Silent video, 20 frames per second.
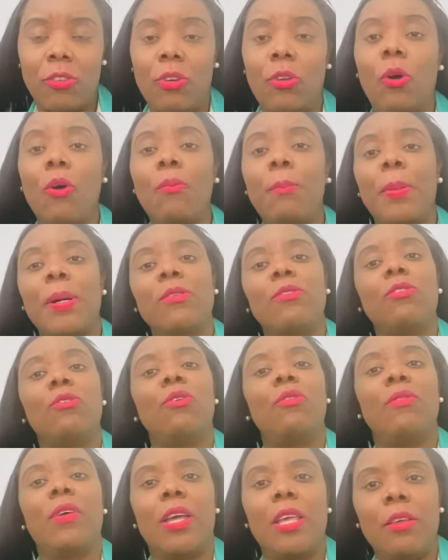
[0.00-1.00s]
or passing
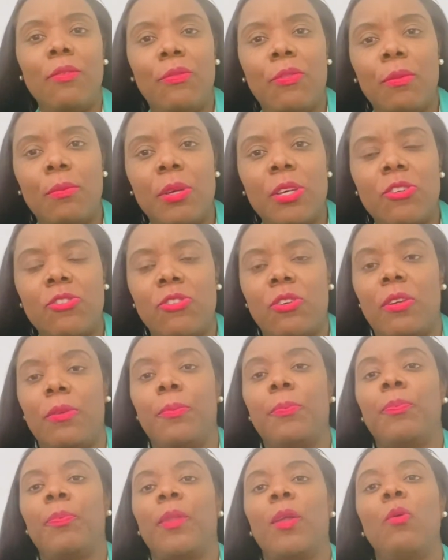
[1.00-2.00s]
over information.
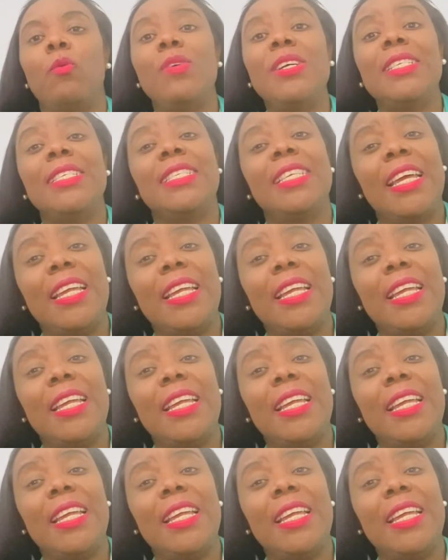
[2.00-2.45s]
We send